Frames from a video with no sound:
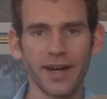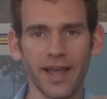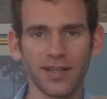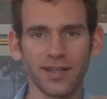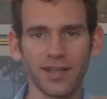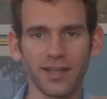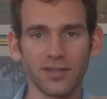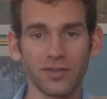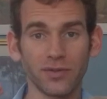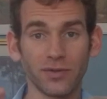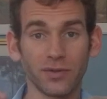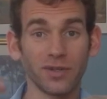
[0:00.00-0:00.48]

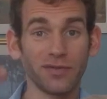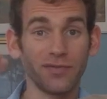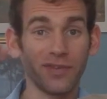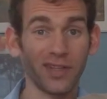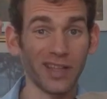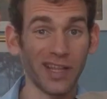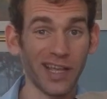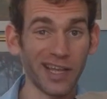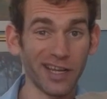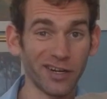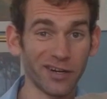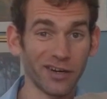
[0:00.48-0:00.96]
as sort of a
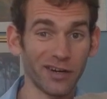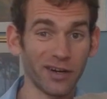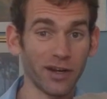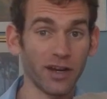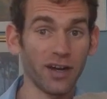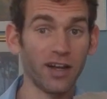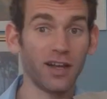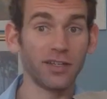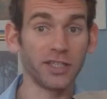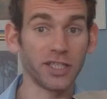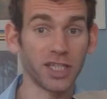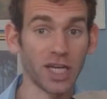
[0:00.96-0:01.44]
layer
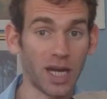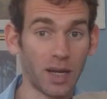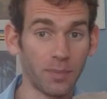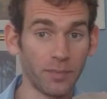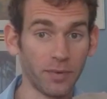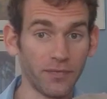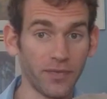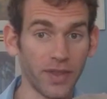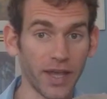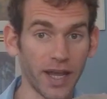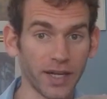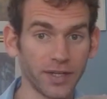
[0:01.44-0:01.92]
on top
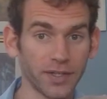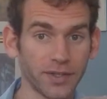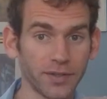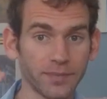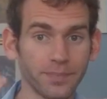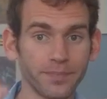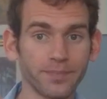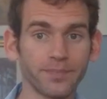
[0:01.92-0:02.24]
of that.